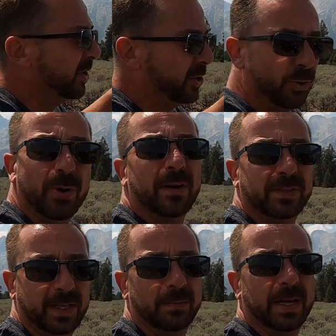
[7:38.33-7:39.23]
You have
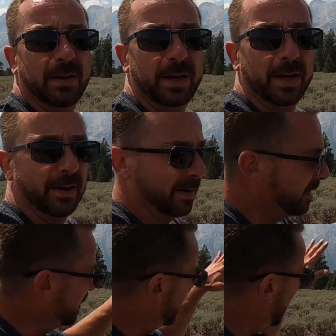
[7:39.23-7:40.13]
to come down here
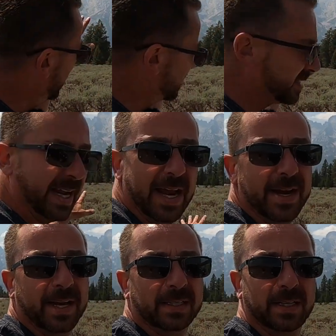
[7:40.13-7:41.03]
and stand
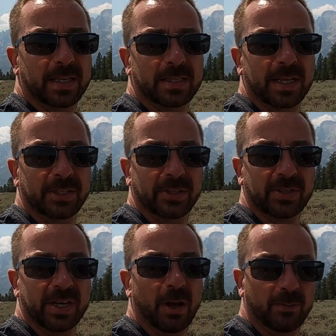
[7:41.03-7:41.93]
next to these things
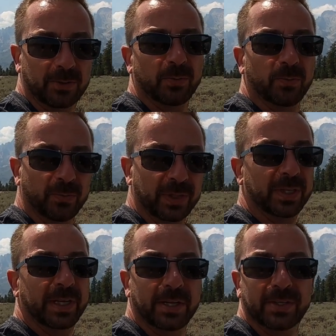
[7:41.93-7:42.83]
yourself to
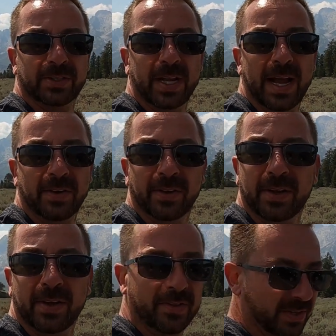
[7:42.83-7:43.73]
really understand
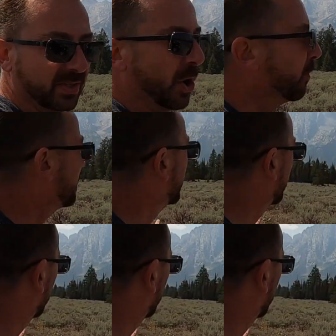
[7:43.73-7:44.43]
the scope that